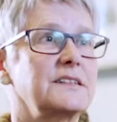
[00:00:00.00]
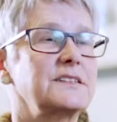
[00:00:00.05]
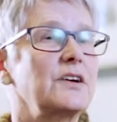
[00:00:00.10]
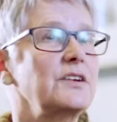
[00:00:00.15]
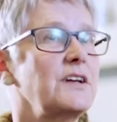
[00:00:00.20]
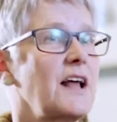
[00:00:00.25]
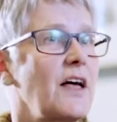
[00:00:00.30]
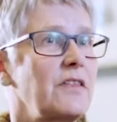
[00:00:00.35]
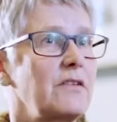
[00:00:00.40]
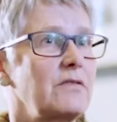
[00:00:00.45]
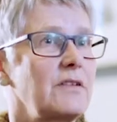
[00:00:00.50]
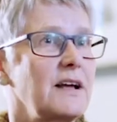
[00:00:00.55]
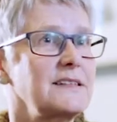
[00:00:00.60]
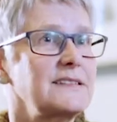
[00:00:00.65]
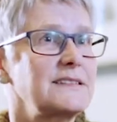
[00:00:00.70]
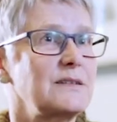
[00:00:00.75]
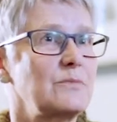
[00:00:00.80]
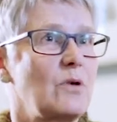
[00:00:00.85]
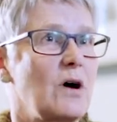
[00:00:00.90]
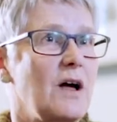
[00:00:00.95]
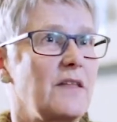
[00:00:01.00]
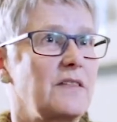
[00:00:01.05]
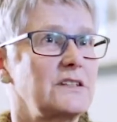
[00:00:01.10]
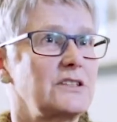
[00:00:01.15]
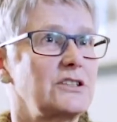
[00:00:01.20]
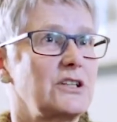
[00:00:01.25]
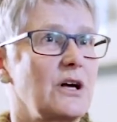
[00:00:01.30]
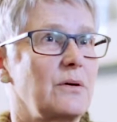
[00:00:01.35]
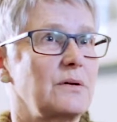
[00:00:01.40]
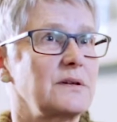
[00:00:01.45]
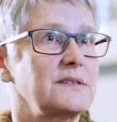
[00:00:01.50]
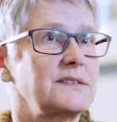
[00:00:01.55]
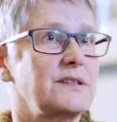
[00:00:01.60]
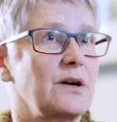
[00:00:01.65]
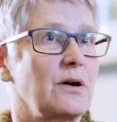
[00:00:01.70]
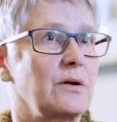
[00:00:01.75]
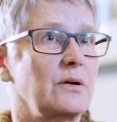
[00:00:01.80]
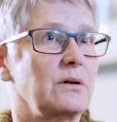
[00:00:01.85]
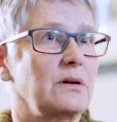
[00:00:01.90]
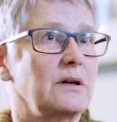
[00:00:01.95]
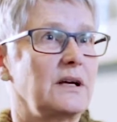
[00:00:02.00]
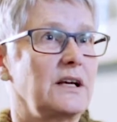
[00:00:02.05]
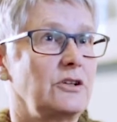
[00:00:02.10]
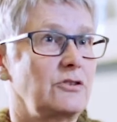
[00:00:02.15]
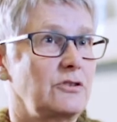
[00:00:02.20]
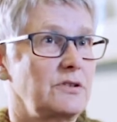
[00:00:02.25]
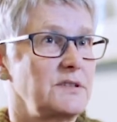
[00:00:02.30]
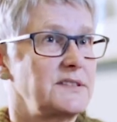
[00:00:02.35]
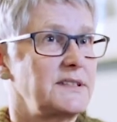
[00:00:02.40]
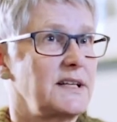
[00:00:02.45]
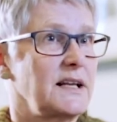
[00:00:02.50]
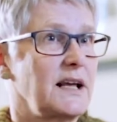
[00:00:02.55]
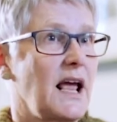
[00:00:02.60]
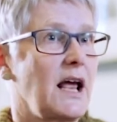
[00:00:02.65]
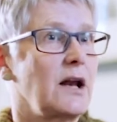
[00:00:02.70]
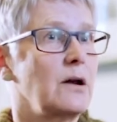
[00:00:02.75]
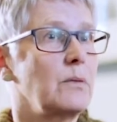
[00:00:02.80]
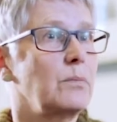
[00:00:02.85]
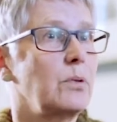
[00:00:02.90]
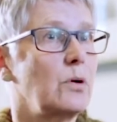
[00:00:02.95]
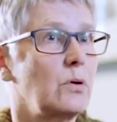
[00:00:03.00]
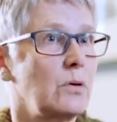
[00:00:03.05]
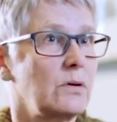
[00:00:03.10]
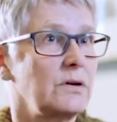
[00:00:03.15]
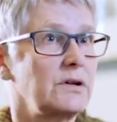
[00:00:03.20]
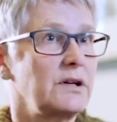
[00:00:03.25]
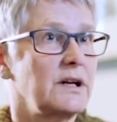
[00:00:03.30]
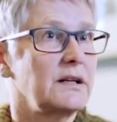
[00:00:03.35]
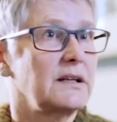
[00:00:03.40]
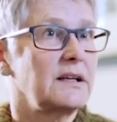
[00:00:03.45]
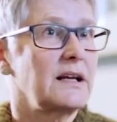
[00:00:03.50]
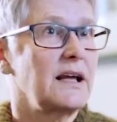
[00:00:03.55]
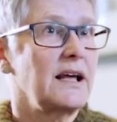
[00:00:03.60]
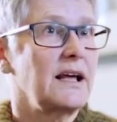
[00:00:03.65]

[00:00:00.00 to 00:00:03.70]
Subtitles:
So another reason why the show is so interesting and important